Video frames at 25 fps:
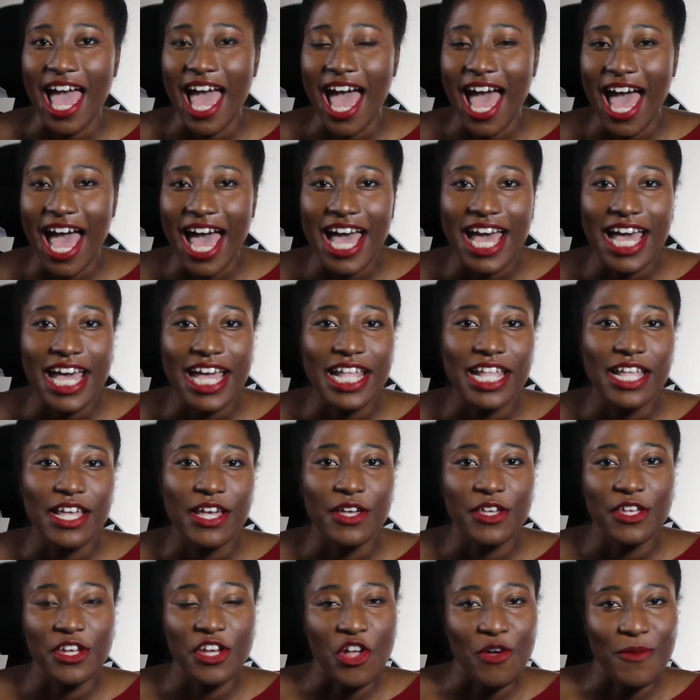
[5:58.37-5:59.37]
had,
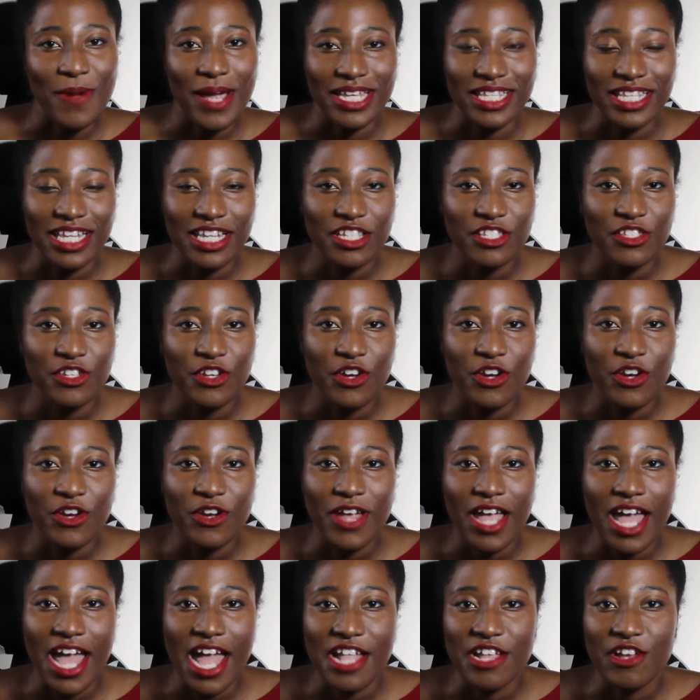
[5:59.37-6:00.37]
my
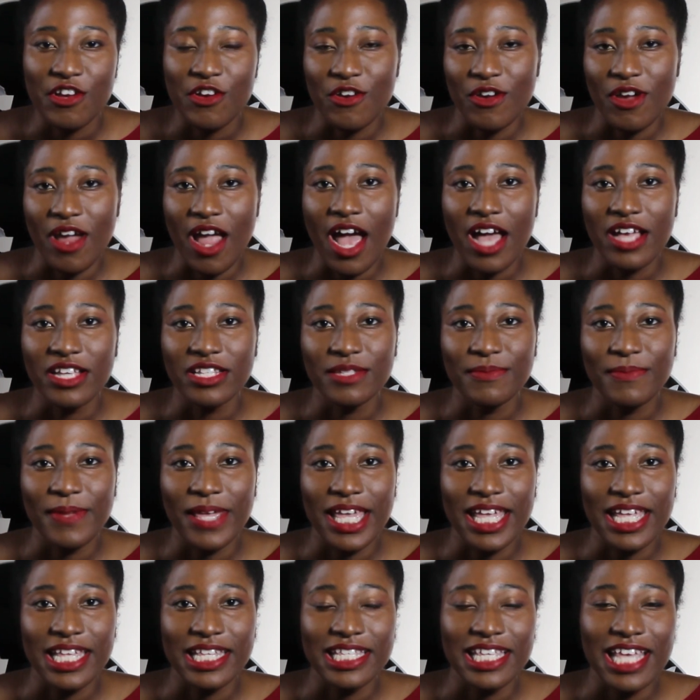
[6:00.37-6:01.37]
sister and her
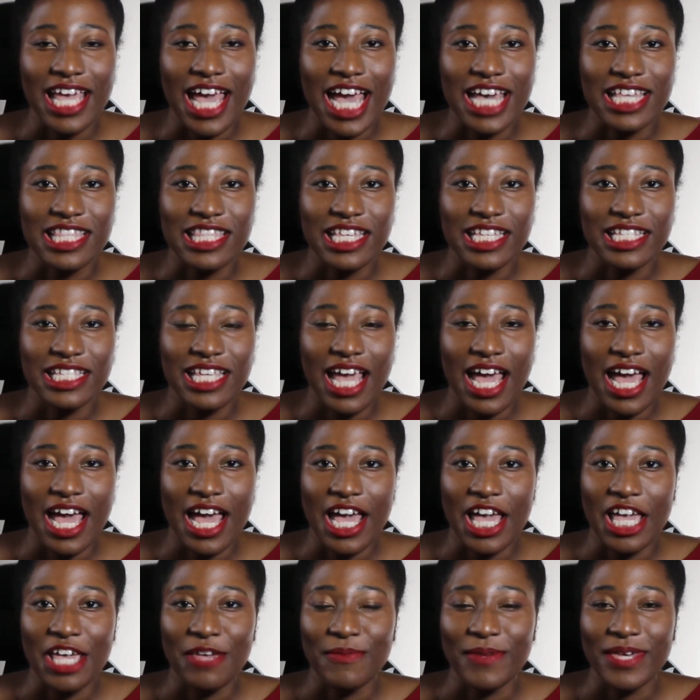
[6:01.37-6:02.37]
husband at the
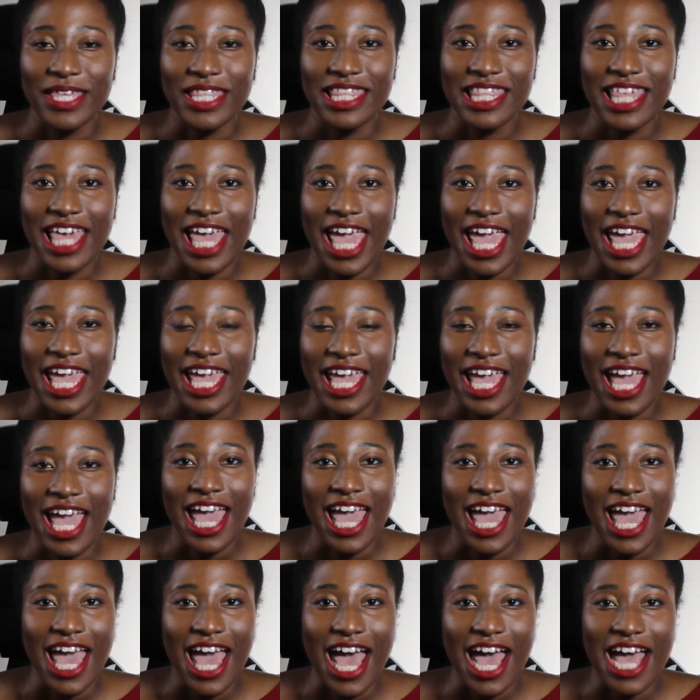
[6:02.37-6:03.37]
time, they
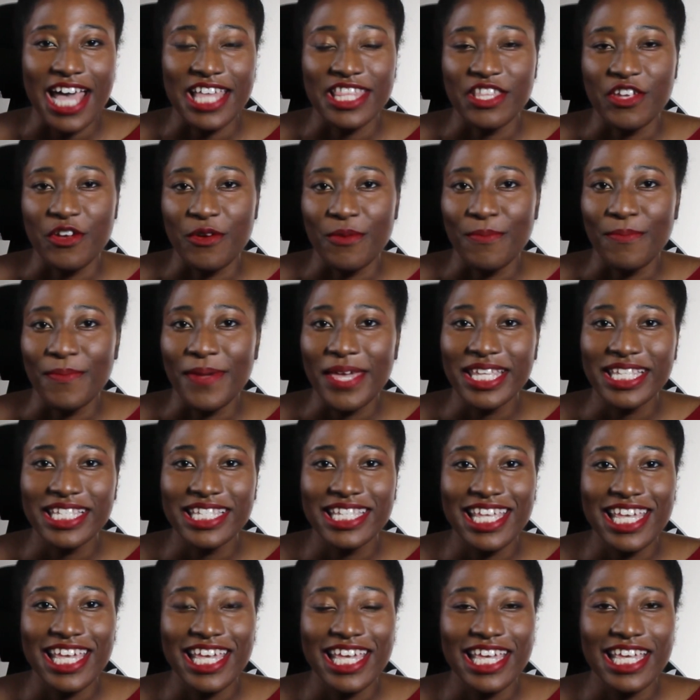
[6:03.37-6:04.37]
had their
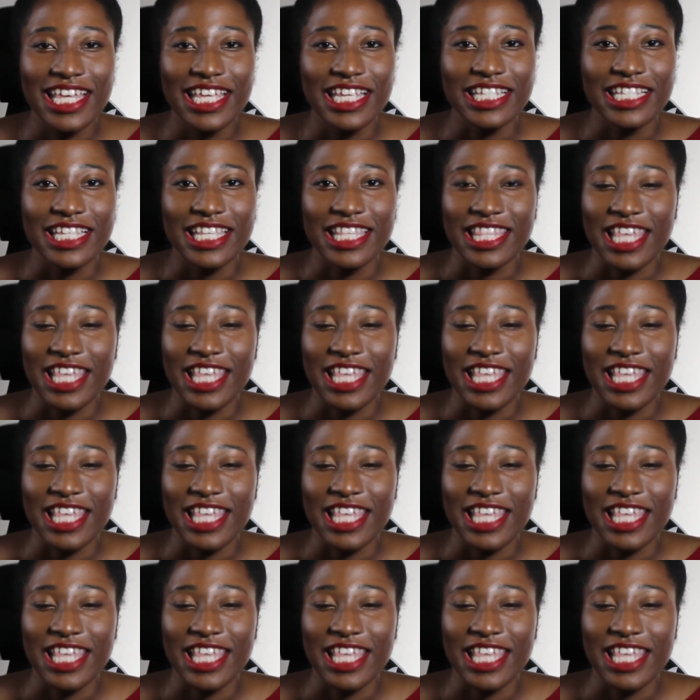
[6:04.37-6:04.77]
business,